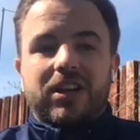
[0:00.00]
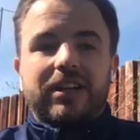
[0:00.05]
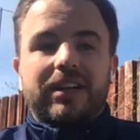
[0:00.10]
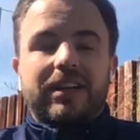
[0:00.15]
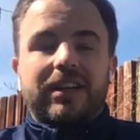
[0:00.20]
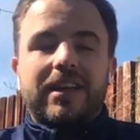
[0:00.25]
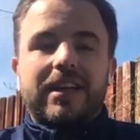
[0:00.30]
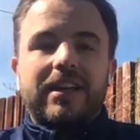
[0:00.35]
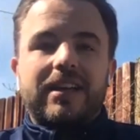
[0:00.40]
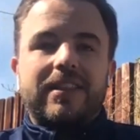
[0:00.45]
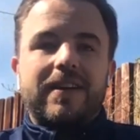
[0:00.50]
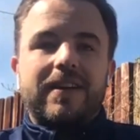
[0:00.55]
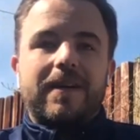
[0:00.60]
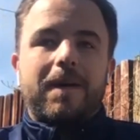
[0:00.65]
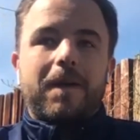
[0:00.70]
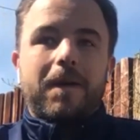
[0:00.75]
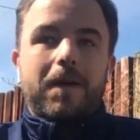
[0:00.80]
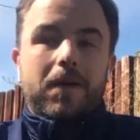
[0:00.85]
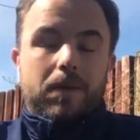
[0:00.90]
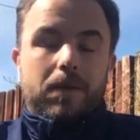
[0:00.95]
And I think that,
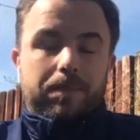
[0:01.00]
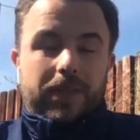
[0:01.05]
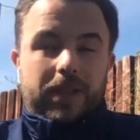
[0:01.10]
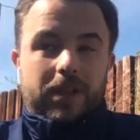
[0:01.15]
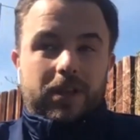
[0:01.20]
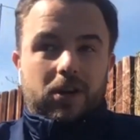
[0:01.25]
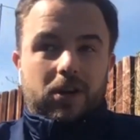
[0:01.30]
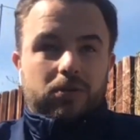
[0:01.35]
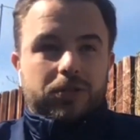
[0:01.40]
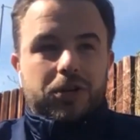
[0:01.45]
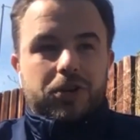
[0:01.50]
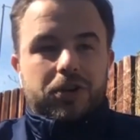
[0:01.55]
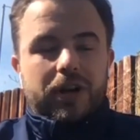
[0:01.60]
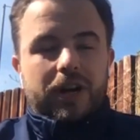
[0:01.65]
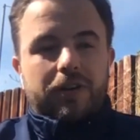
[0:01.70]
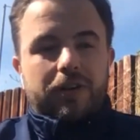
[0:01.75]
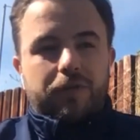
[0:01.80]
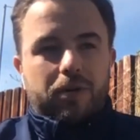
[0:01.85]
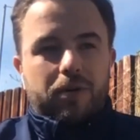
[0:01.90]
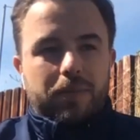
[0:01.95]
you know,
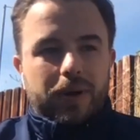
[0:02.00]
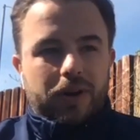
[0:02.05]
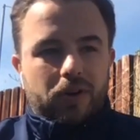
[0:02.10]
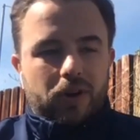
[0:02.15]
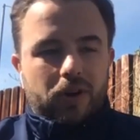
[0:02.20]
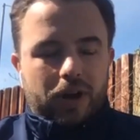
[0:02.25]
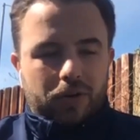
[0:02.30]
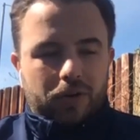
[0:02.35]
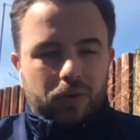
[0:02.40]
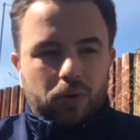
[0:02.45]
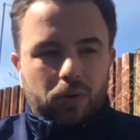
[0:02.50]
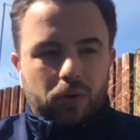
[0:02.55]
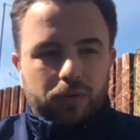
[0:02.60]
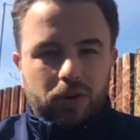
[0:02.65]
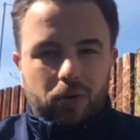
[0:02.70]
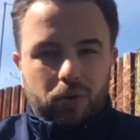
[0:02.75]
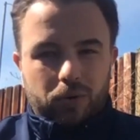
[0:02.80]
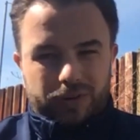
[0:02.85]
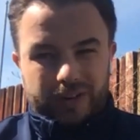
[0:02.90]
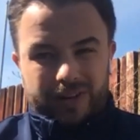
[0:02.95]
certainly from an
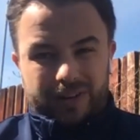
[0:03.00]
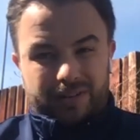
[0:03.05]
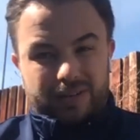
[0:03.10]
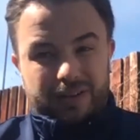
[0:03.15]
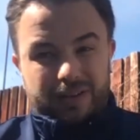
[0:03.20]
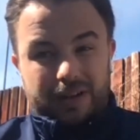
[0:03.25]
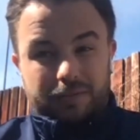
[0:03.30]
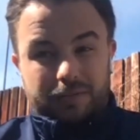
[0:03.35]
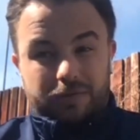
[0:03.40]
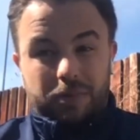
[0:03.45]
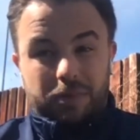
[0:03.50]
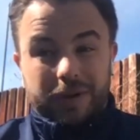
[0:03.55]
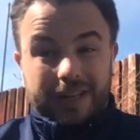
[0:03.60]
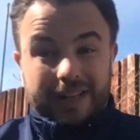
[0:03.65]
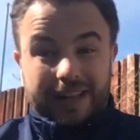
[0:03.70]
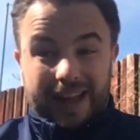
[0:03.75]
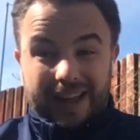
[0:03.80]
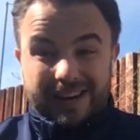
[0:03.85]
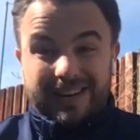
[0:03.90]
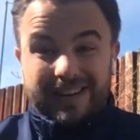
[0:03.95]
overload and from a
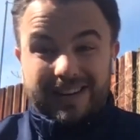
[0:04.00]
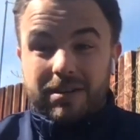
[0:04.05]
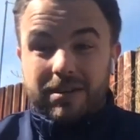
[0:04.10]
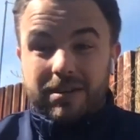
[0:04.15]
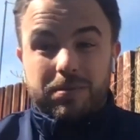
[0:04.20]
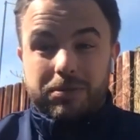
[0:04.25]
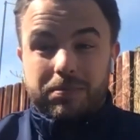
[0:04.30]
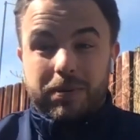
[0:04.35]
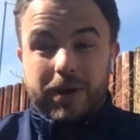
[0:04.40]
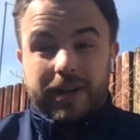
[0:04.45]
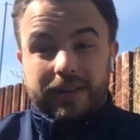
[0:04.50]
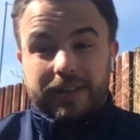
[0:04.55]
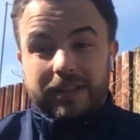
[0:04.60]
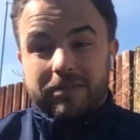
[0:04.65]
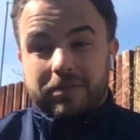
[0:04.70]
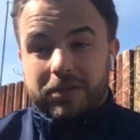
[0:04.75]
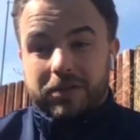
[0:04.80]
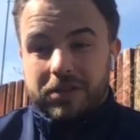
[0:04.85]
tendon perspective,